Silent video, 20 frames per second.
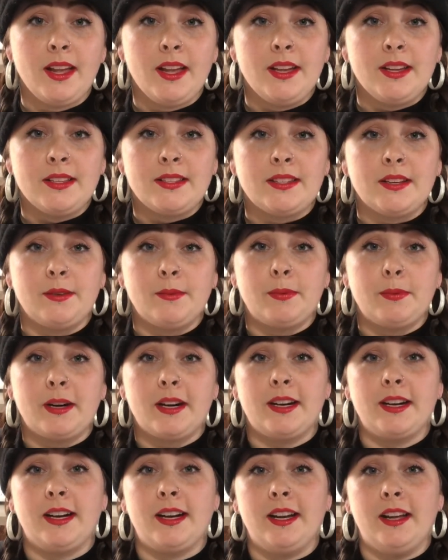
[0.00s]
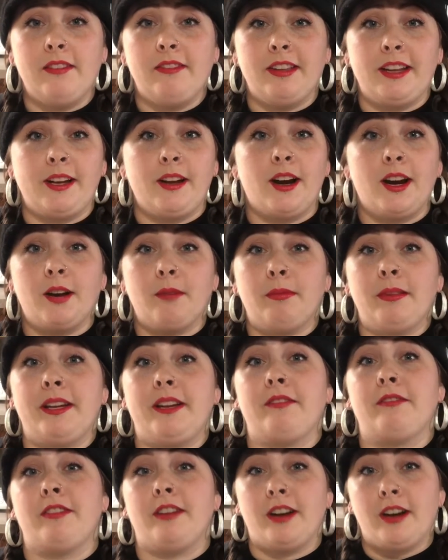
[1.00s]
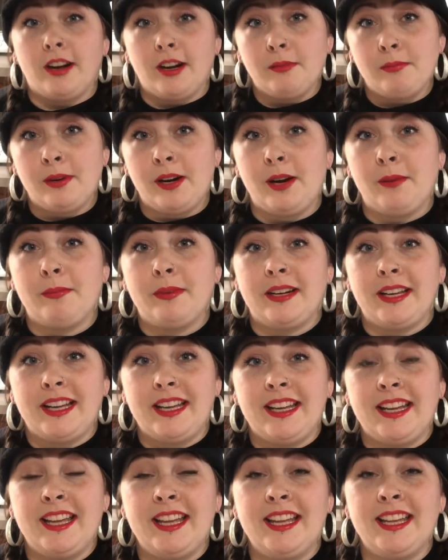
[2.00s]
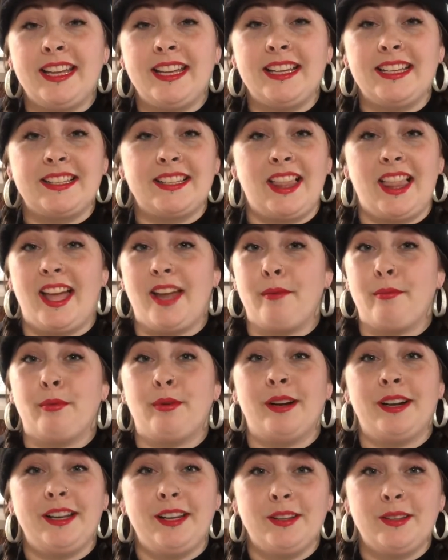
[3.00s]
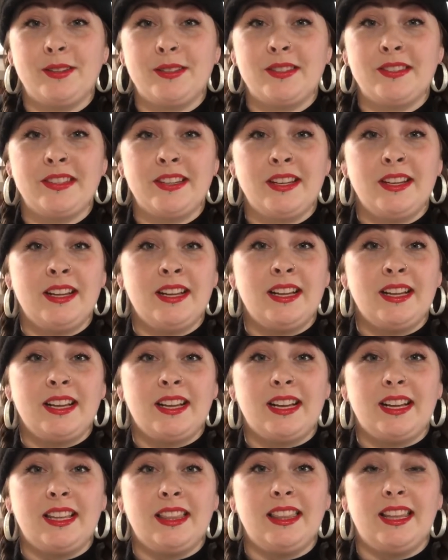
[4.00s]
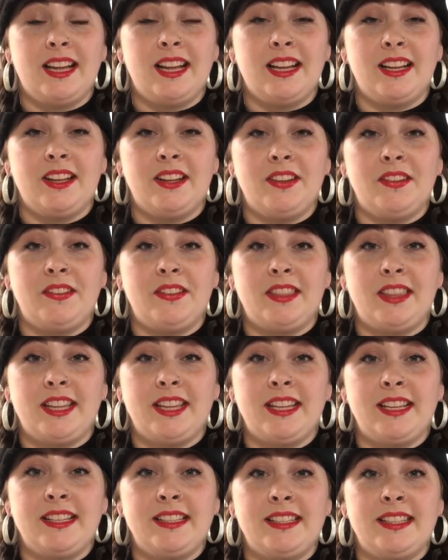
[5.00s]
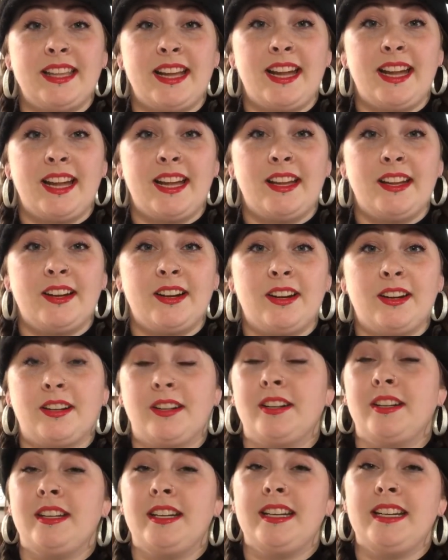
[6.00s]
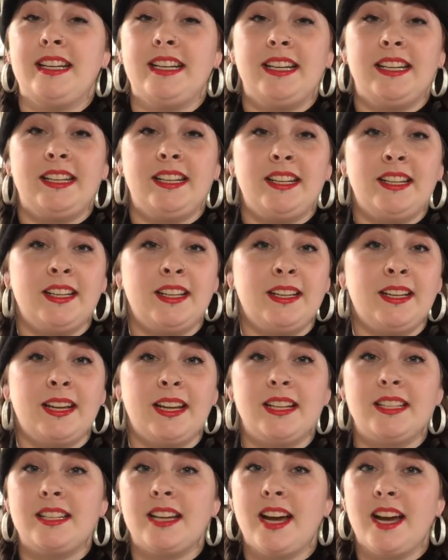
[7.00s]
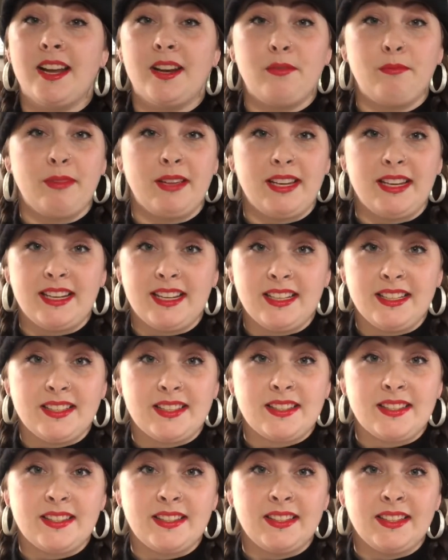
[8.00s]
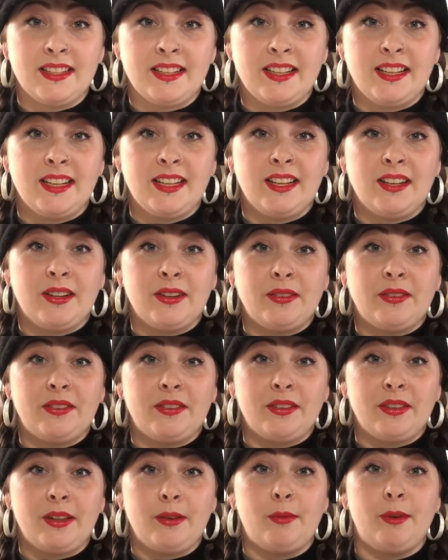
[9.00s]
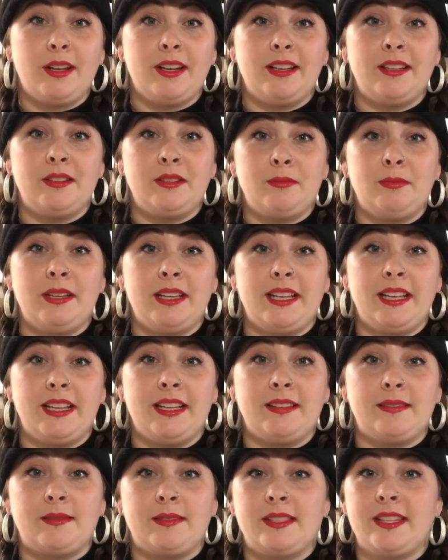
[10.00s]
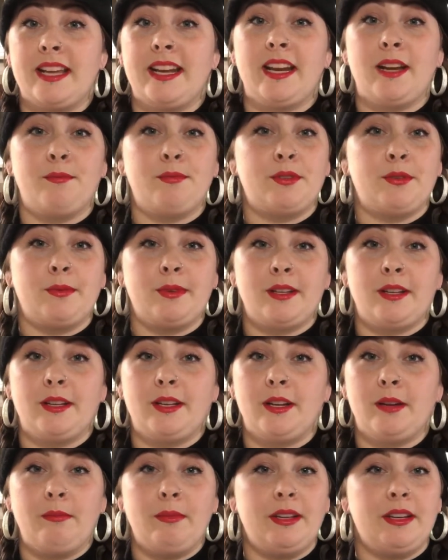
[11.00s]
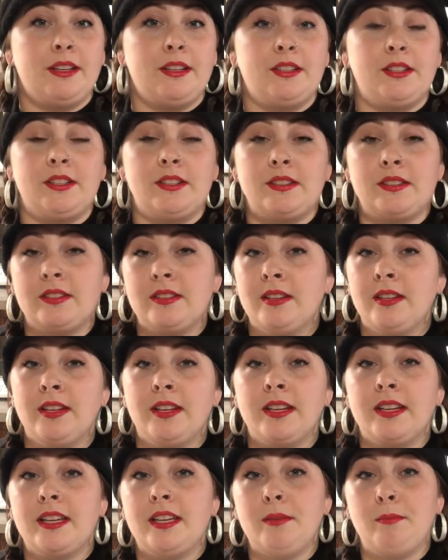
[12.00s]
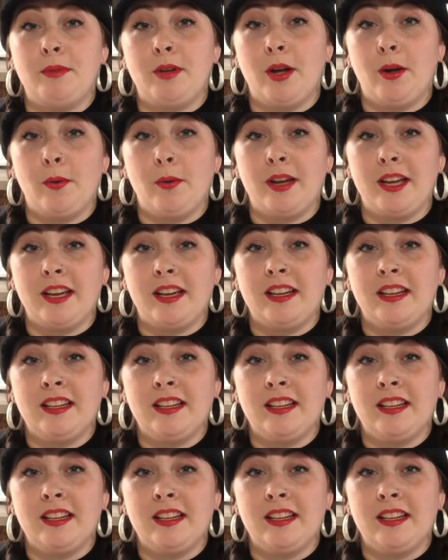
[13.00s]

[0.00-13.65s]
So part of our plan for our property is a lot of perennials, a lot of things that aren't gonna need a ton of maintenance. We really want it to be set up so someone can come in and just keep going.